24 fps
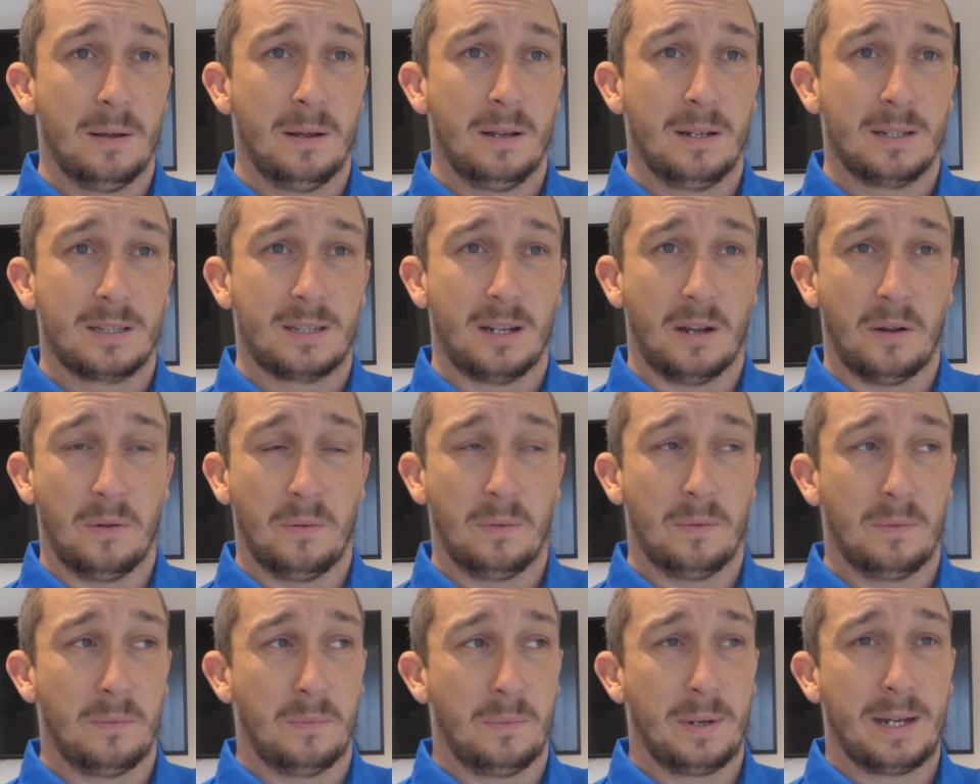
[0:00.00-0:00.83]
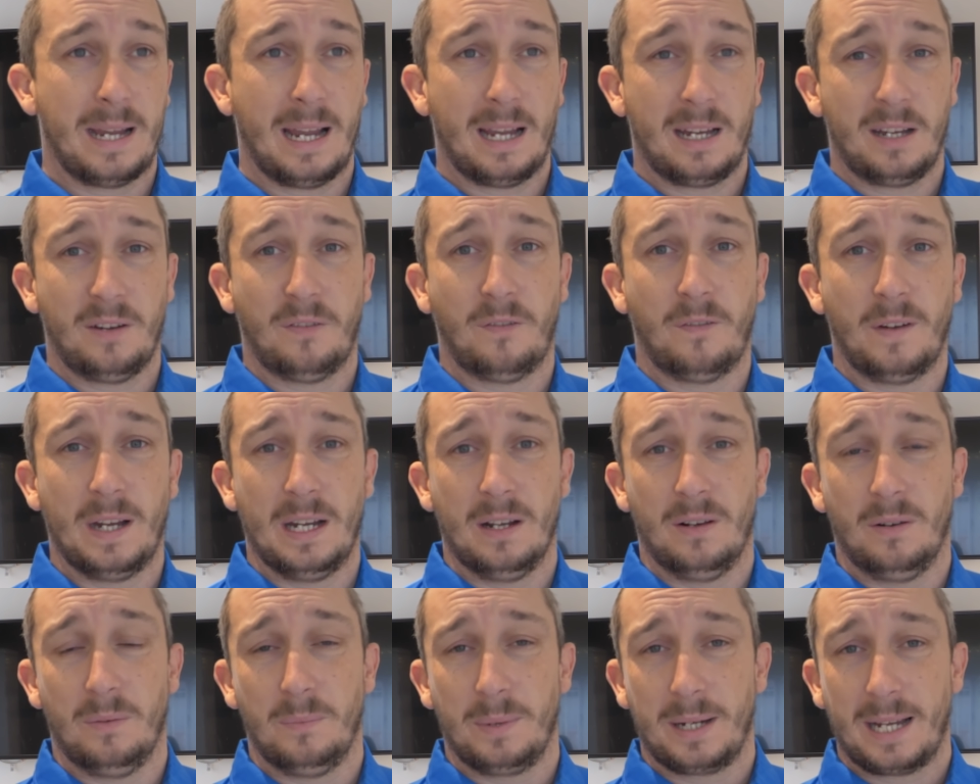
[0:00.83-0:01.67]
So we get you
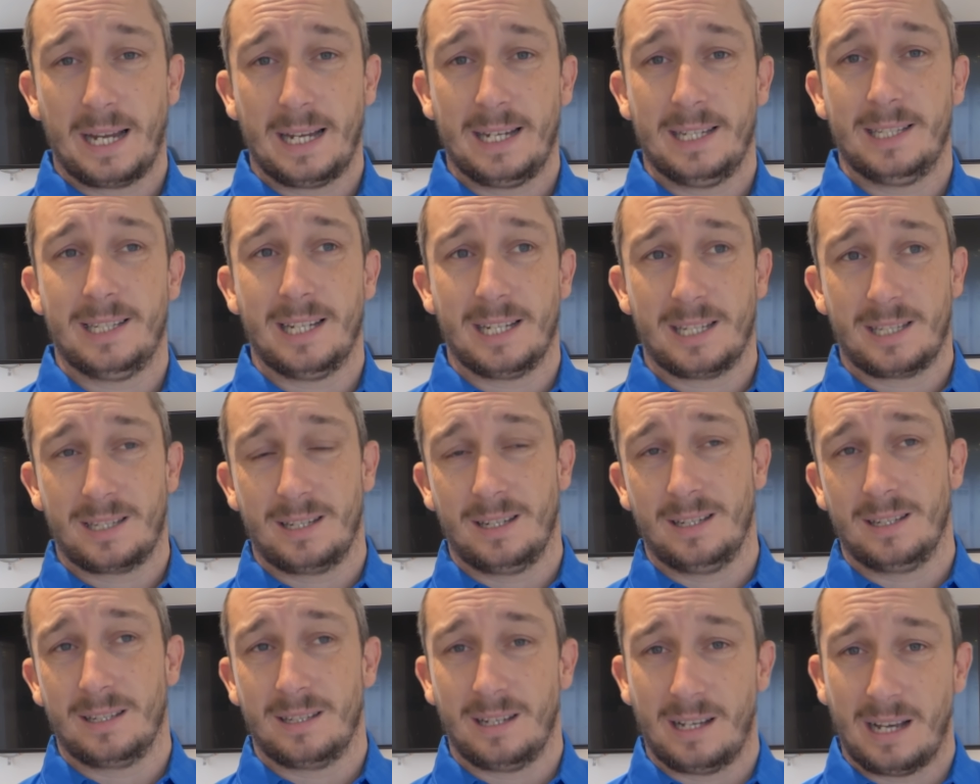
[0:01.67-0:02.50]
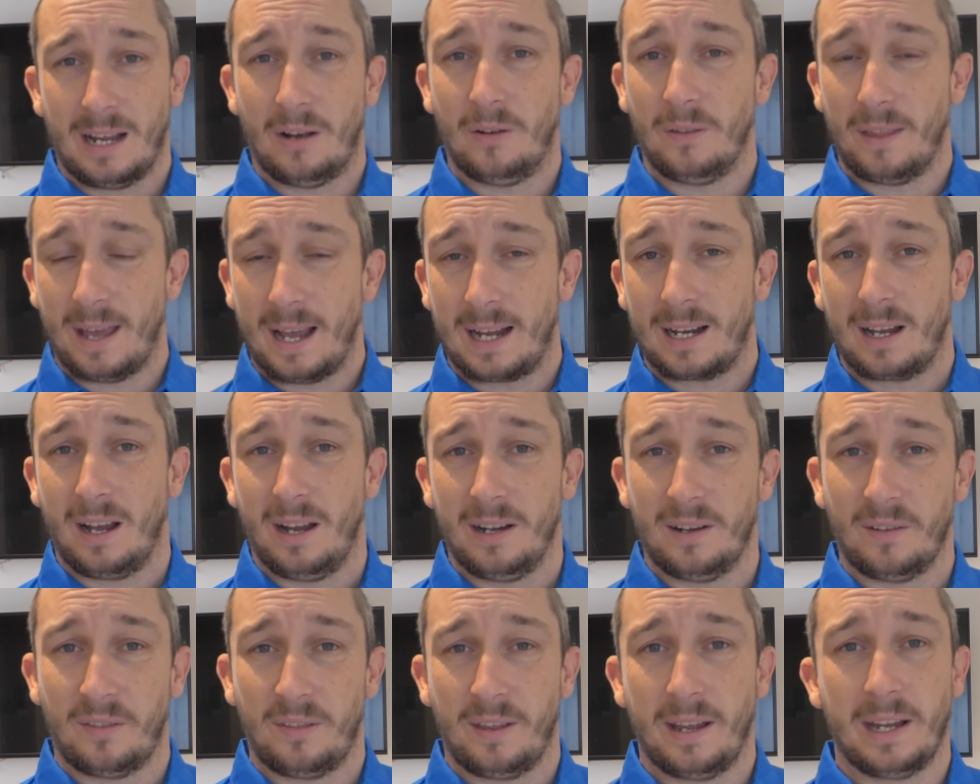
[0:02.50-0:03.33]
feel and we get you distance and all that
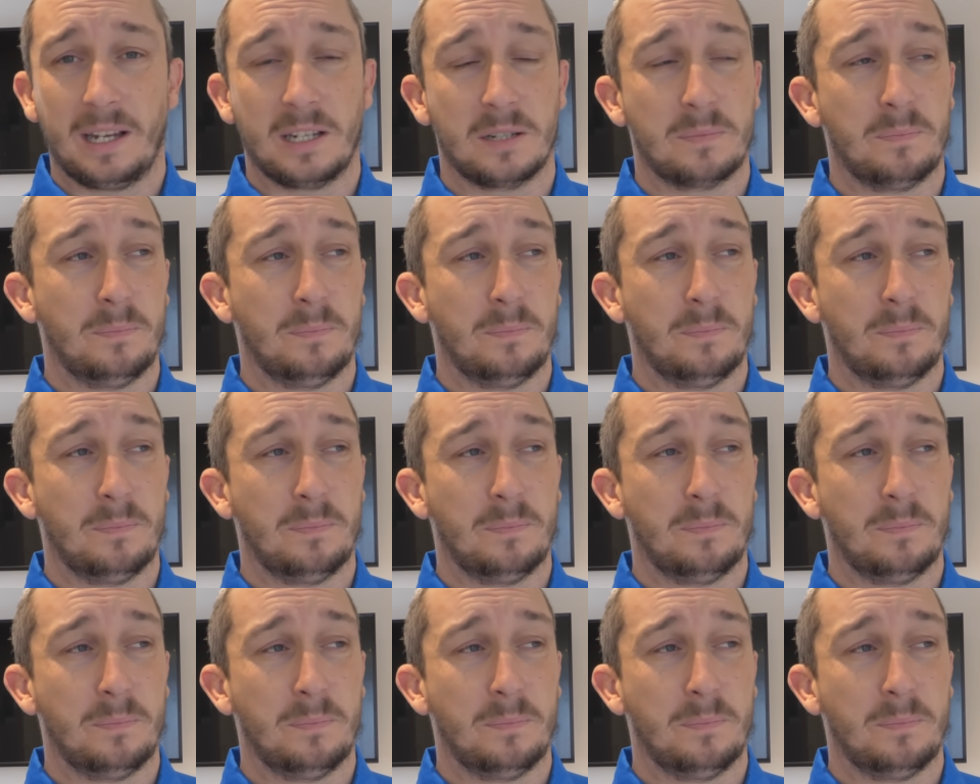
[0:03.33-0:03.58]
kind of things.